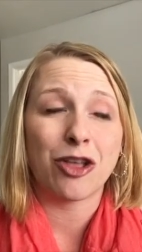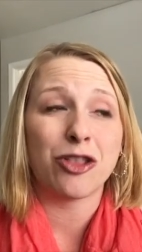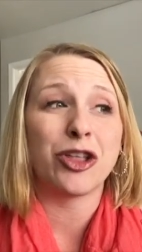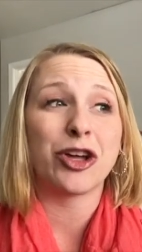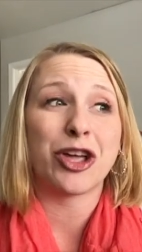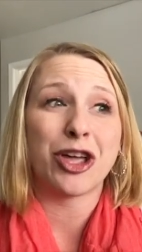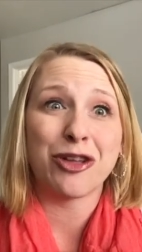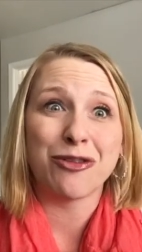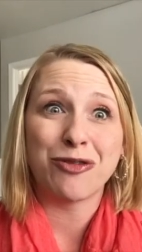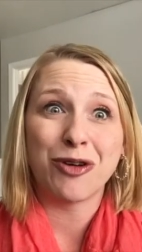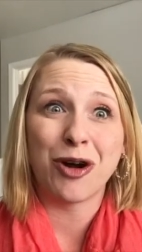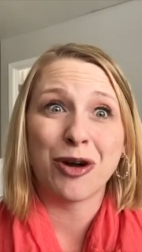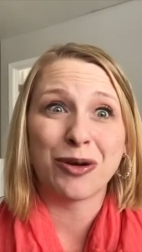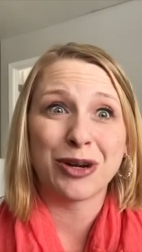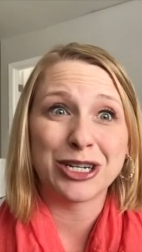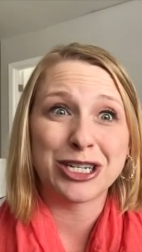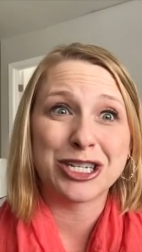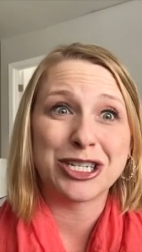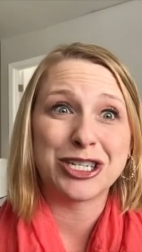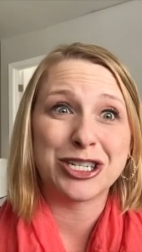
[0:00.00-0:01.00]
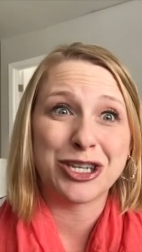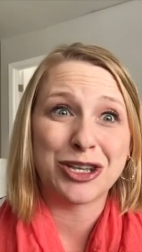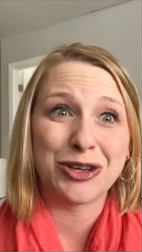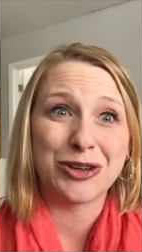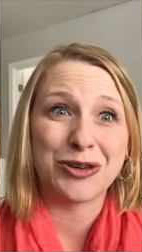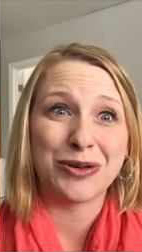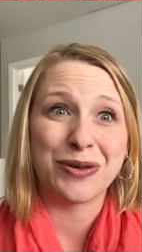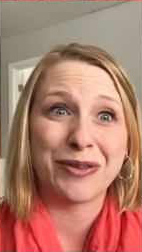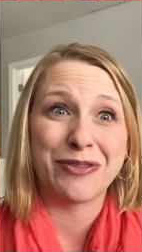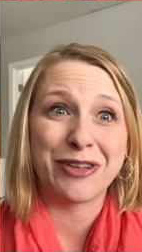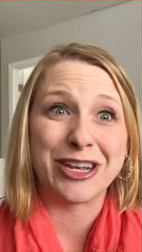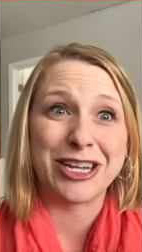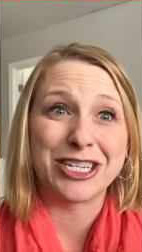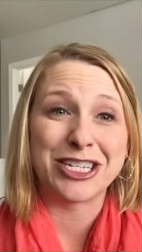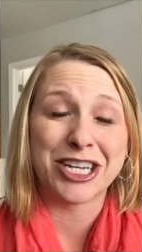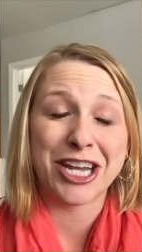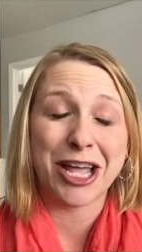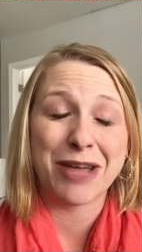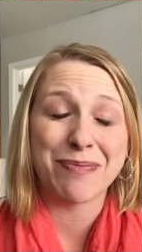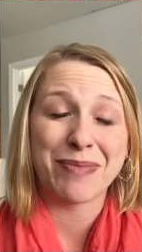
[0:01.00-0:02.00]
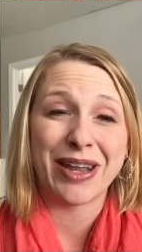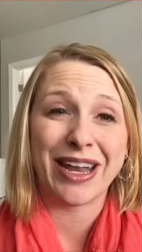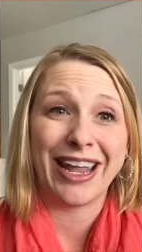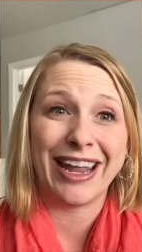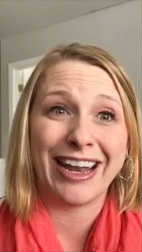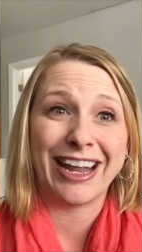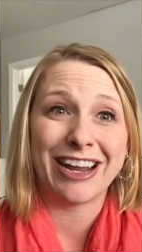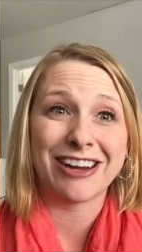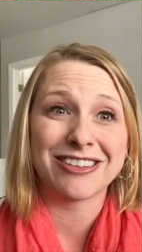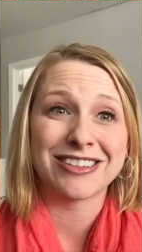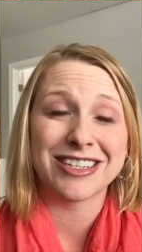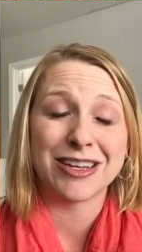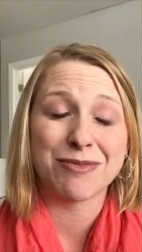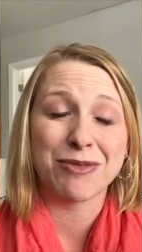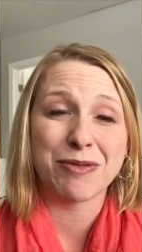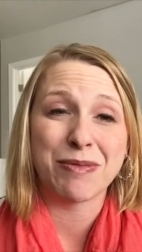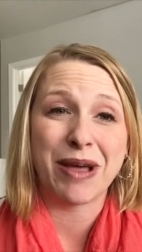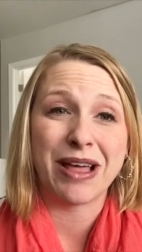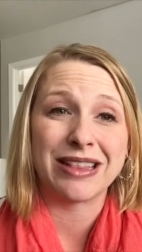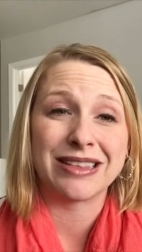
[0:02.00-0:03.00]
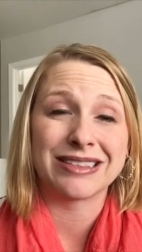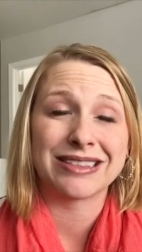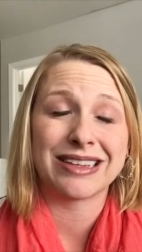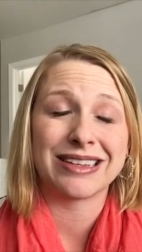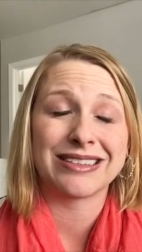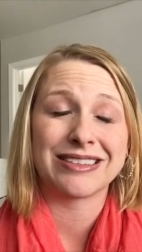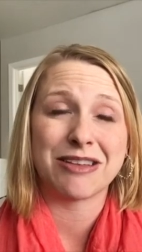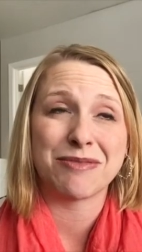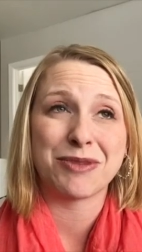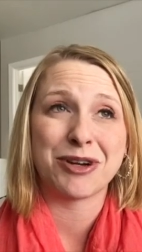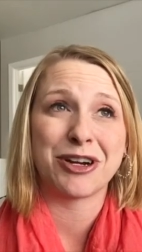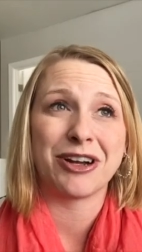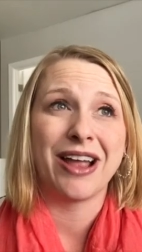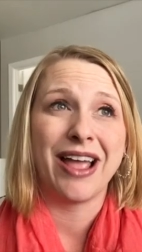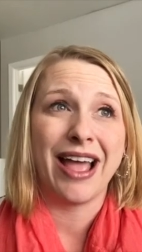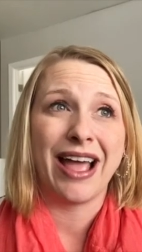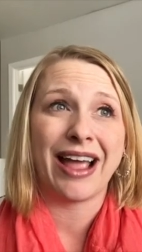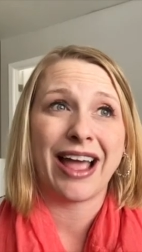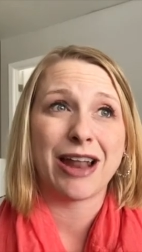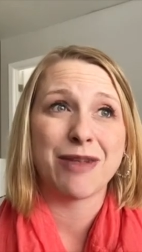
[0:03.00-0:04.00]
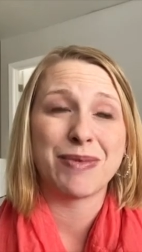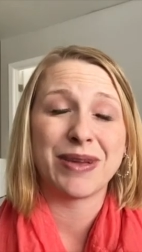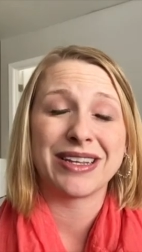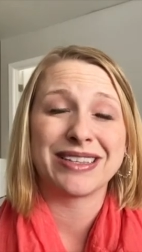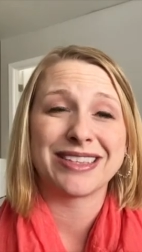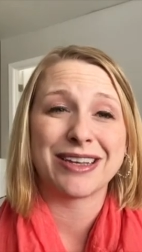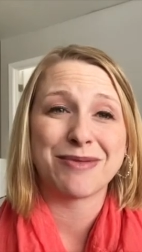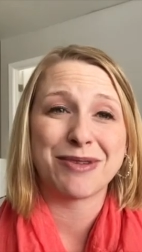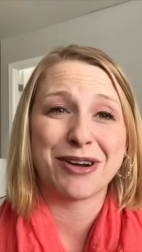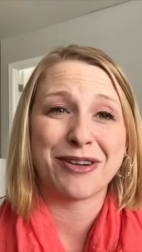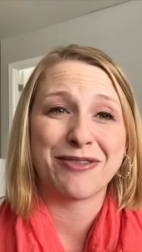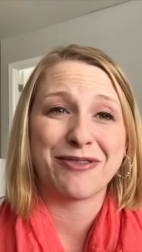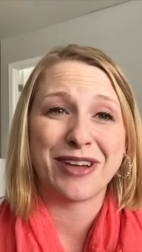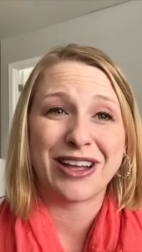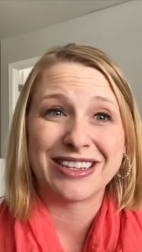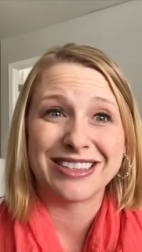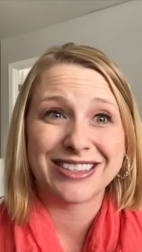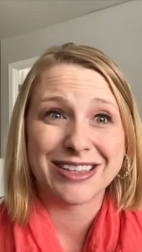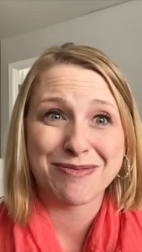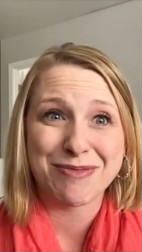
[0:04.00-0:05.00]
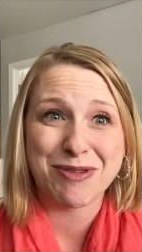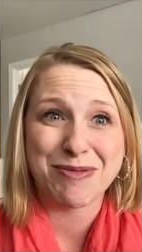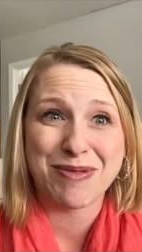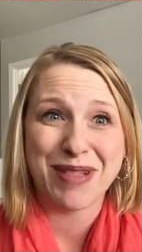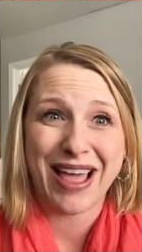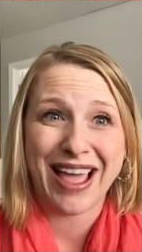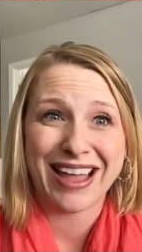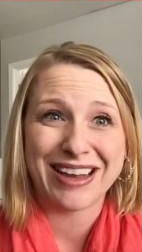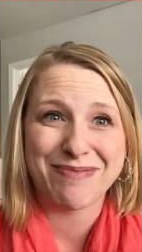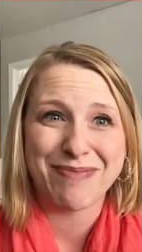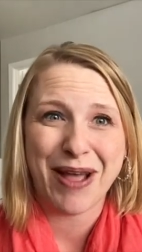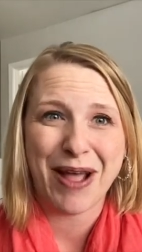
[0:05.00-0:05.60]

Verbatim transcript: looking forward to finishing up and hitting our summer months, because we got a big summer, fun summer plan.